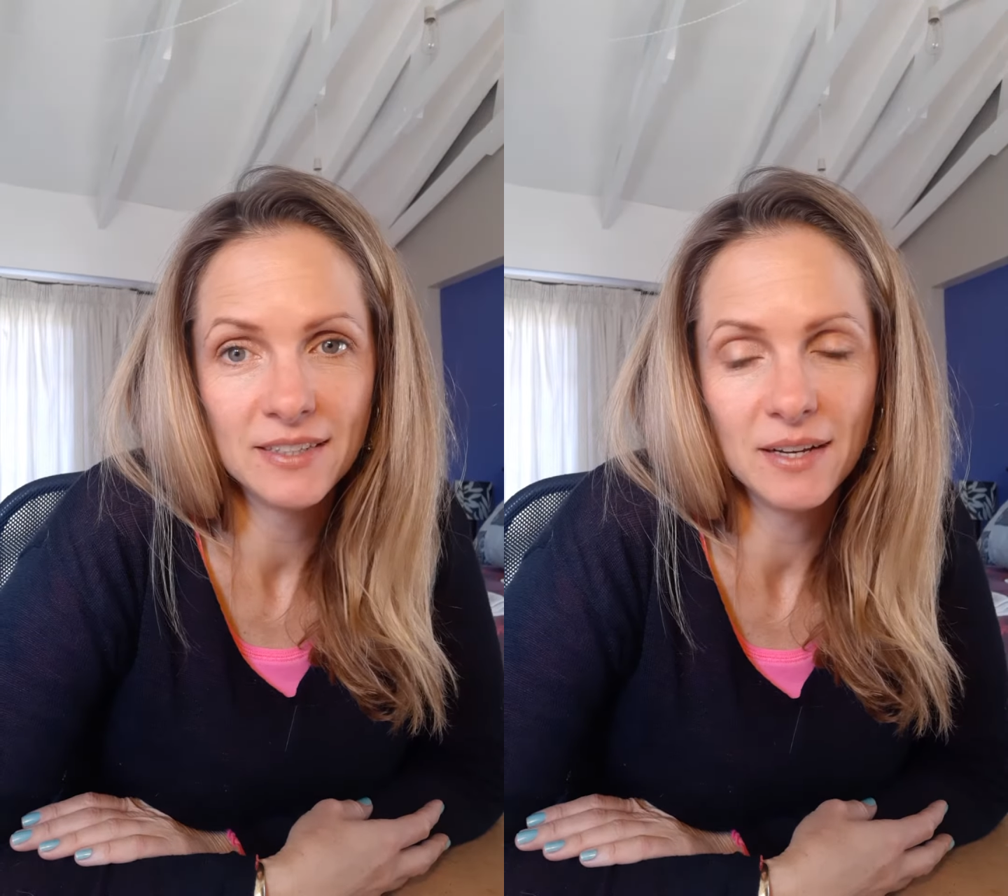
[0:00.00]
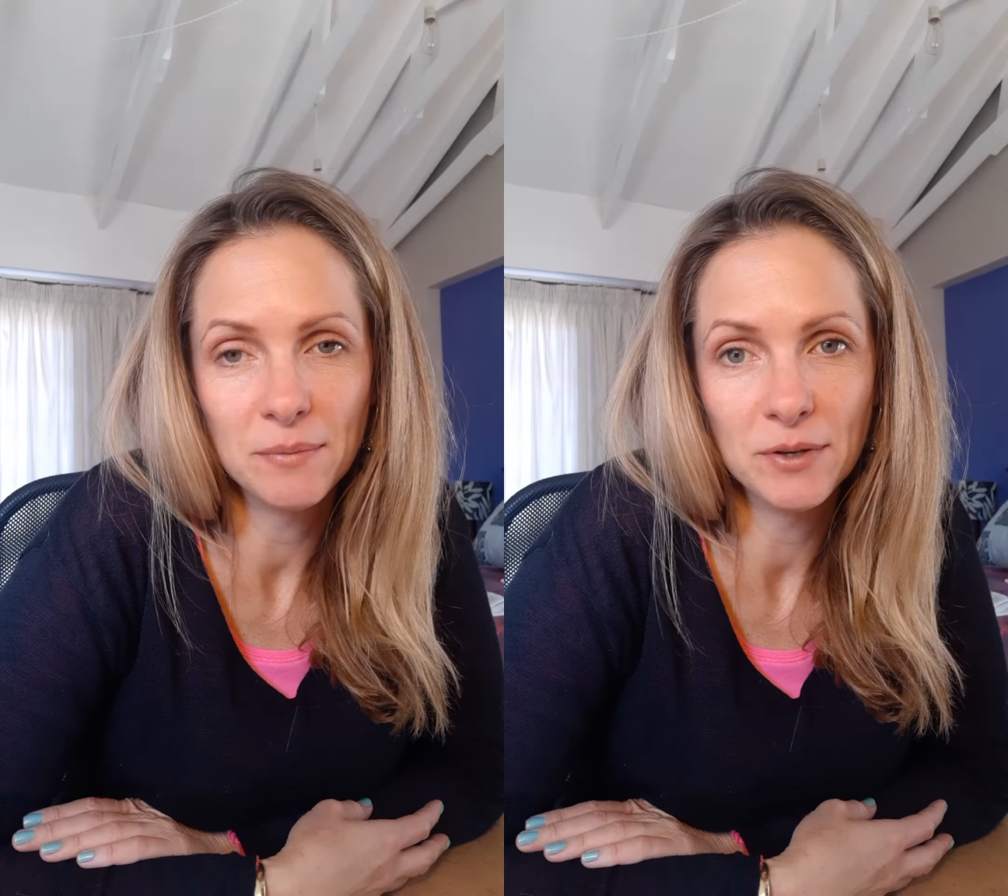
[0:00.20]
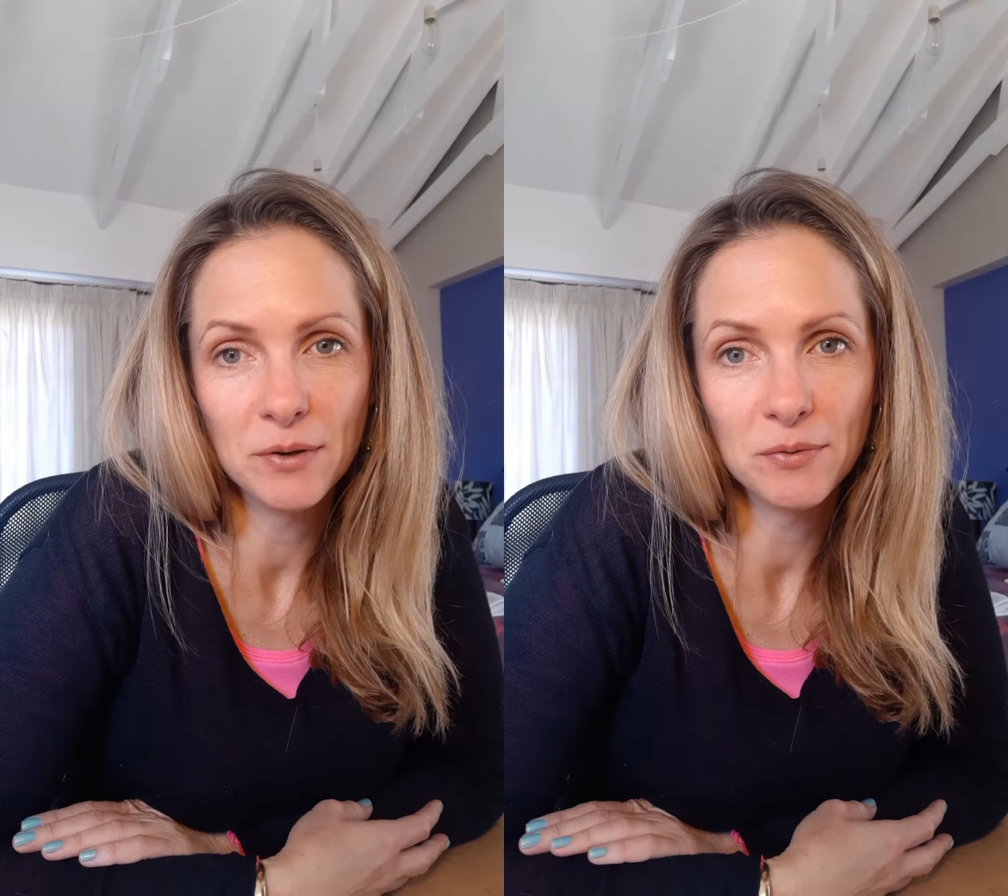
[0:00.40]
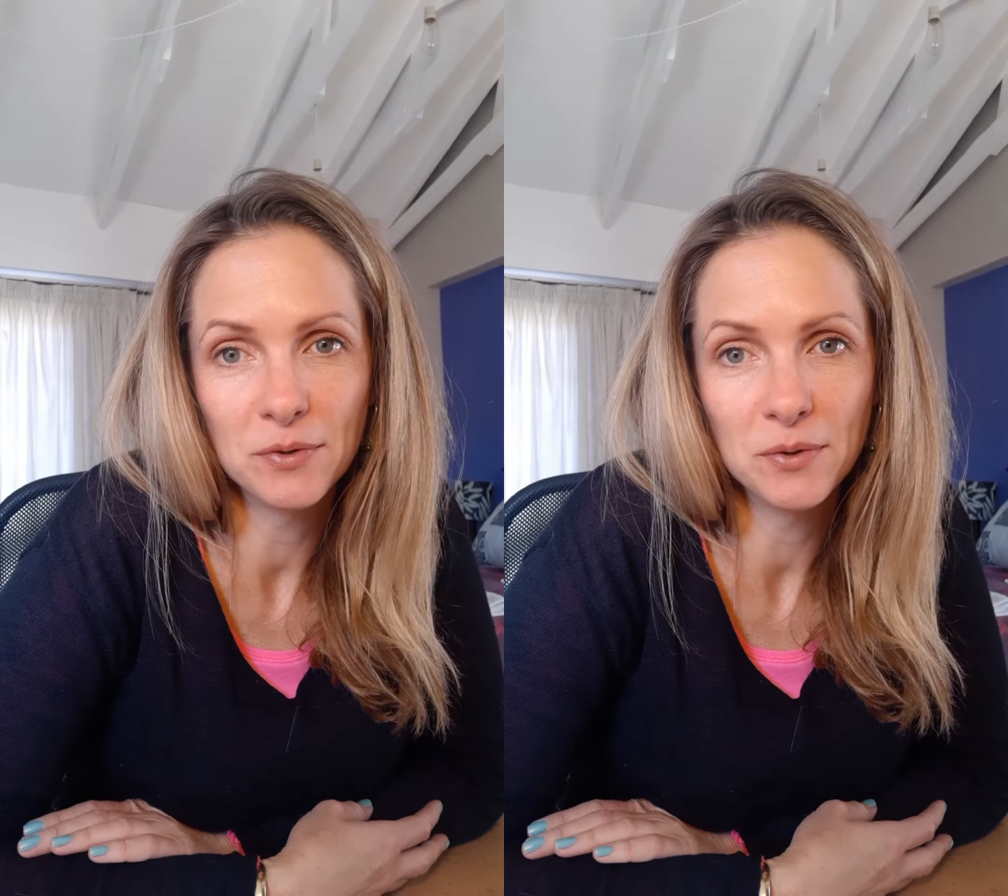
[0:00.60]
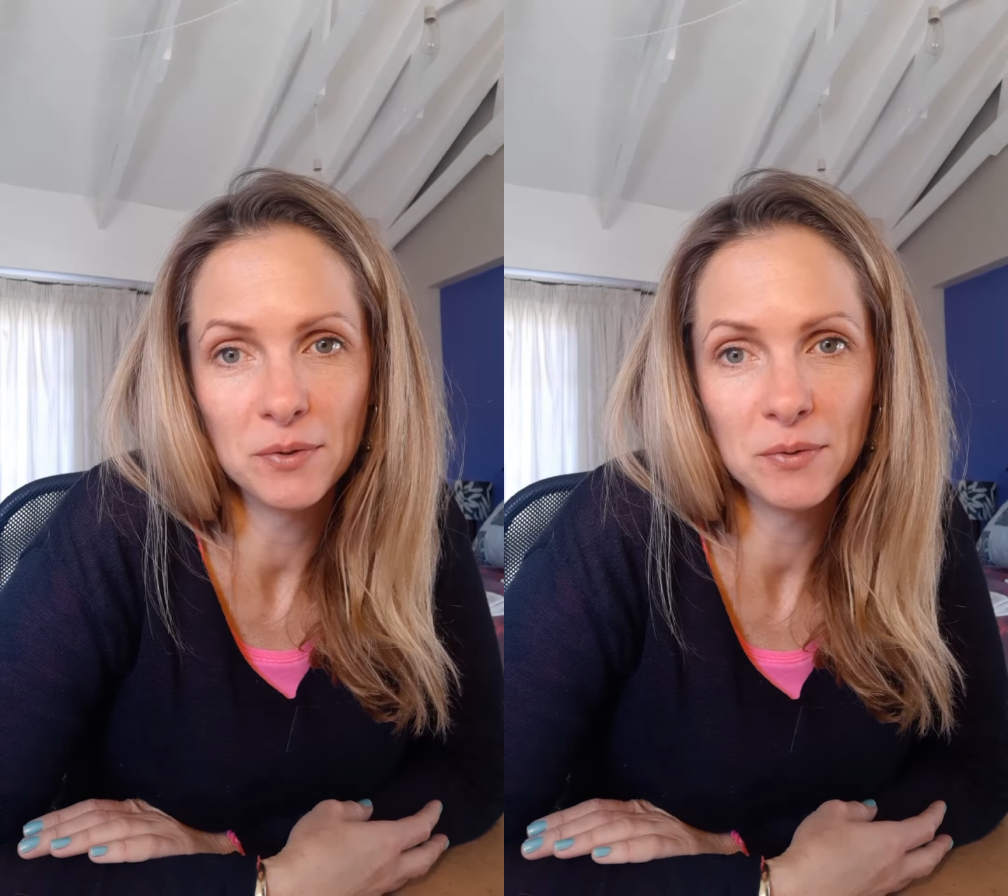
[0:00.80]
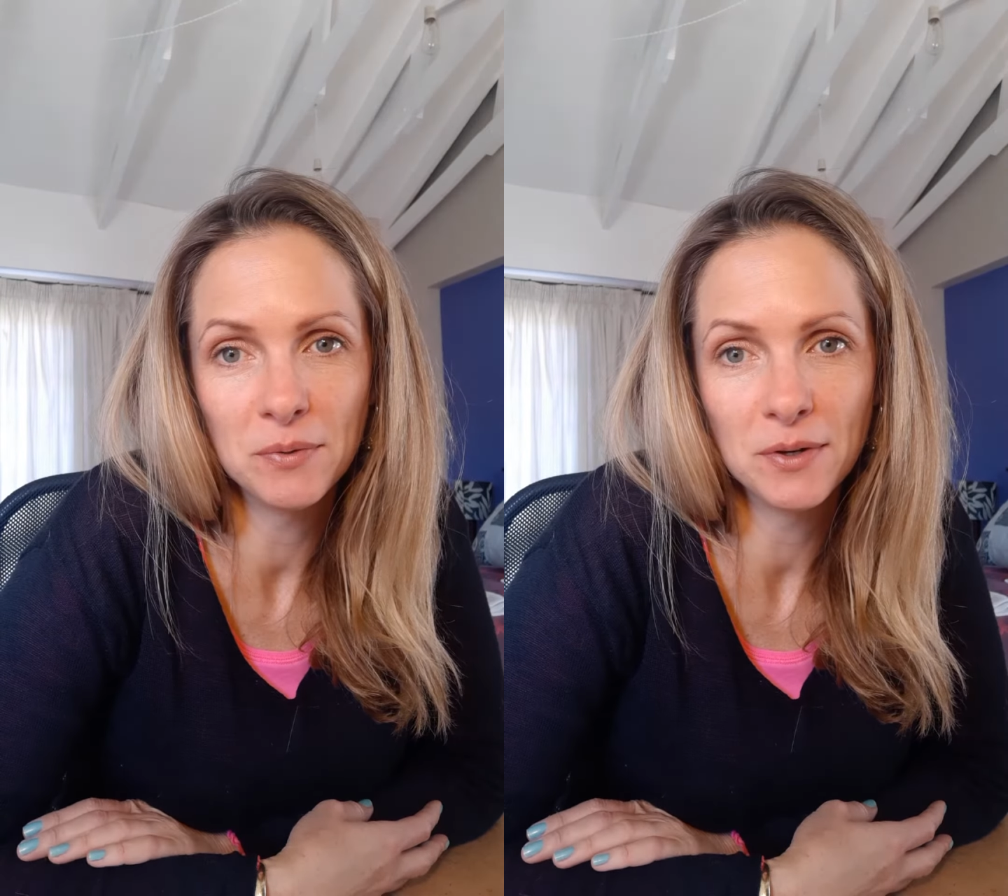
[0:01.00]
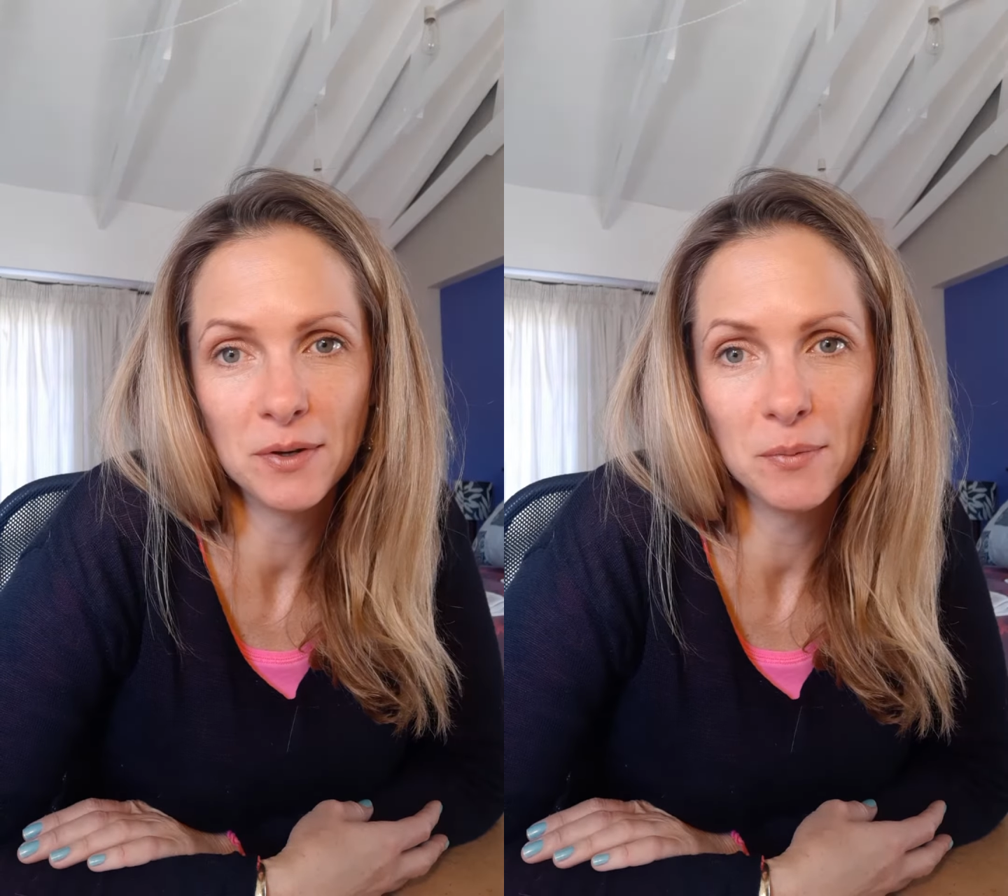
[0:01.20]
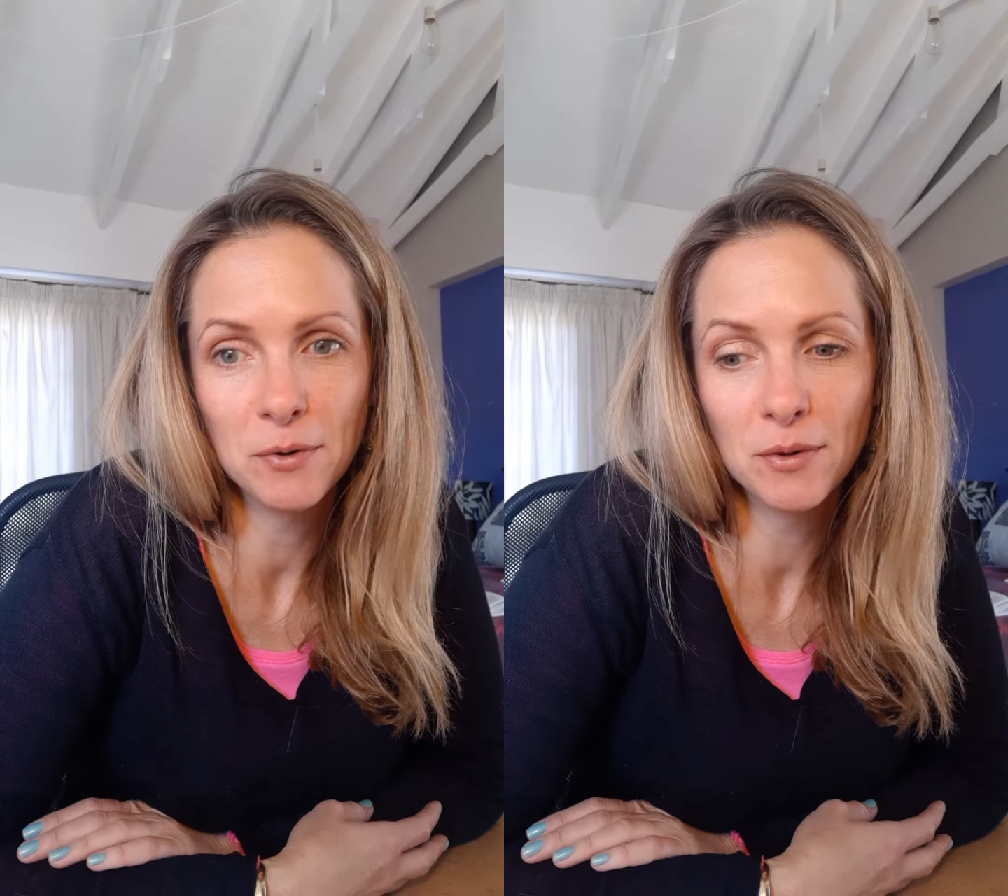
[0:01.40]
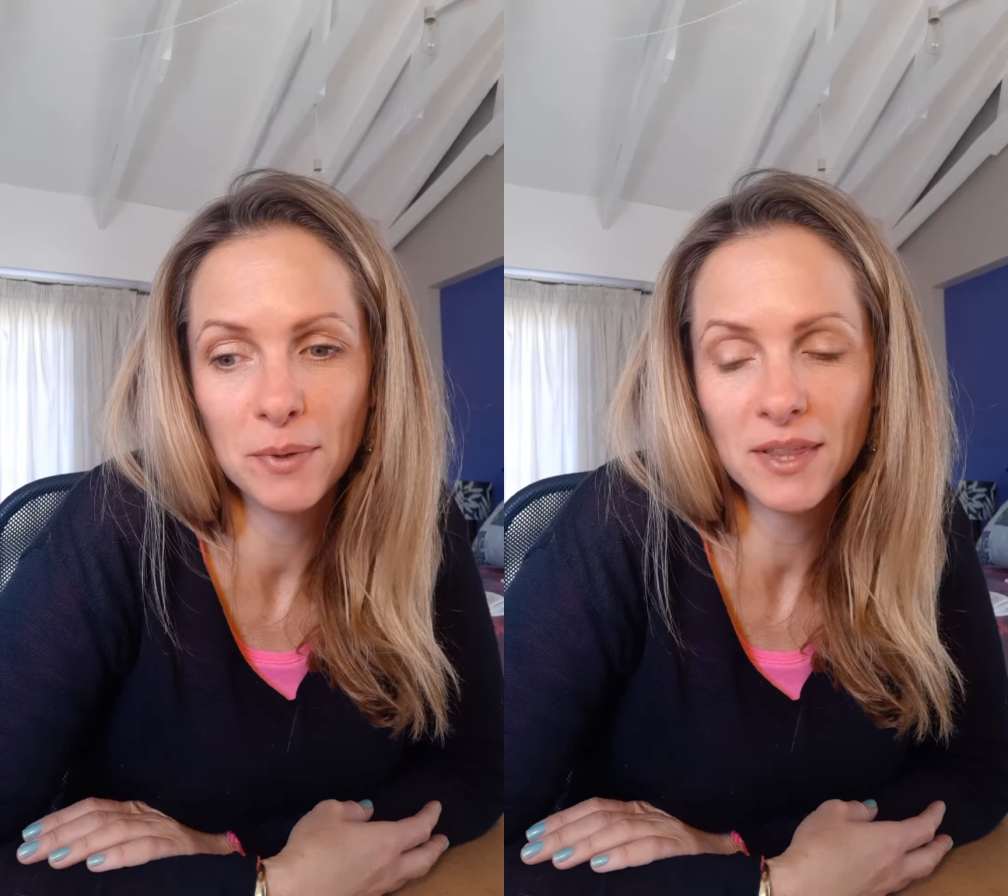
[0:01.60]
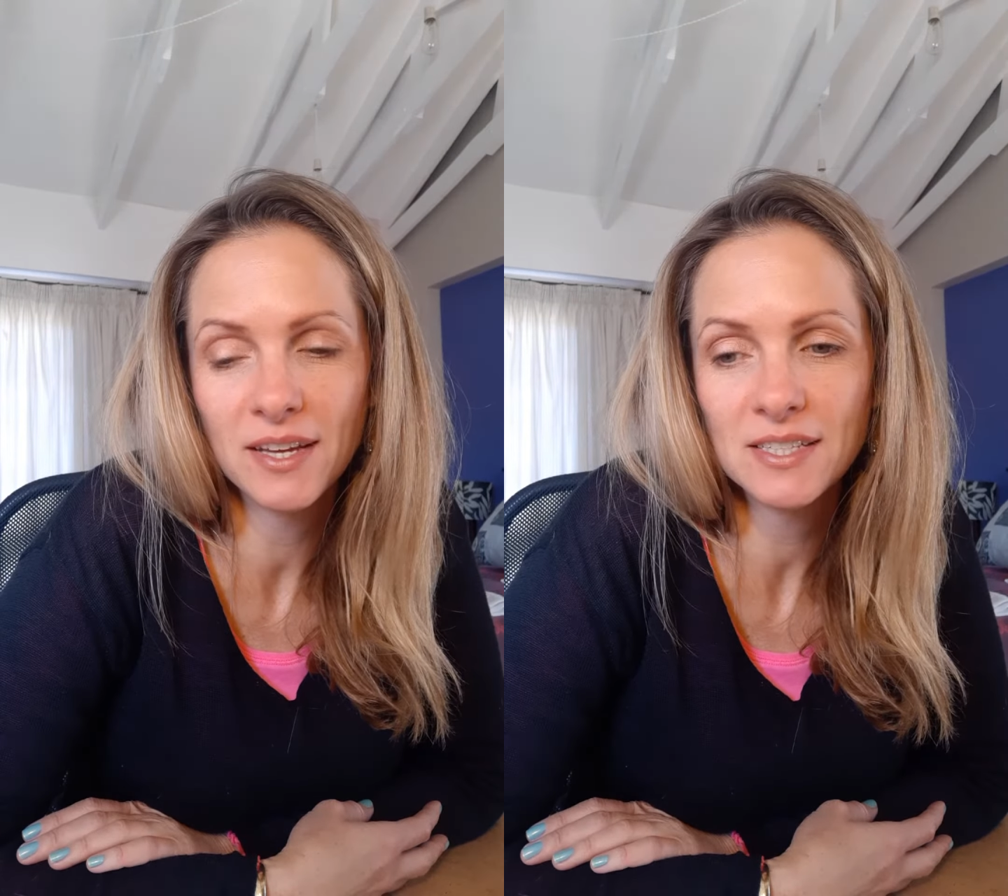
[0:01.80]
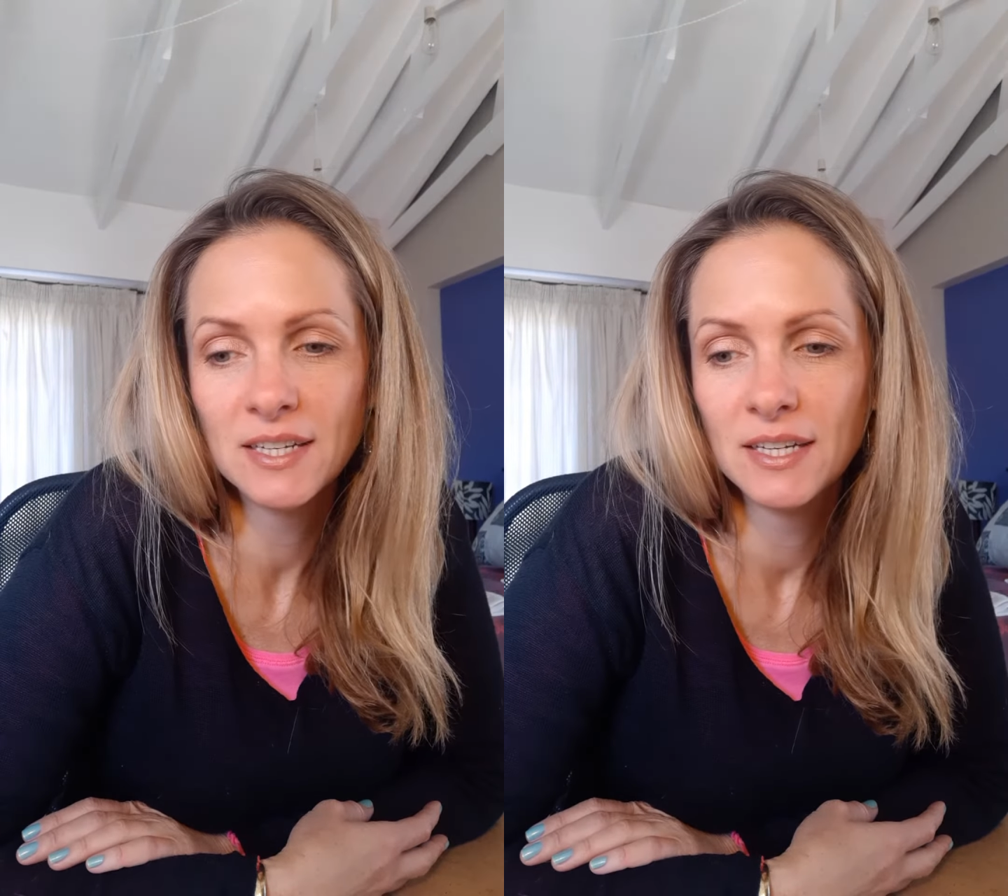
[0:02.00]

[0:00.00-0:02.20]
Let me know if you want to know more about that.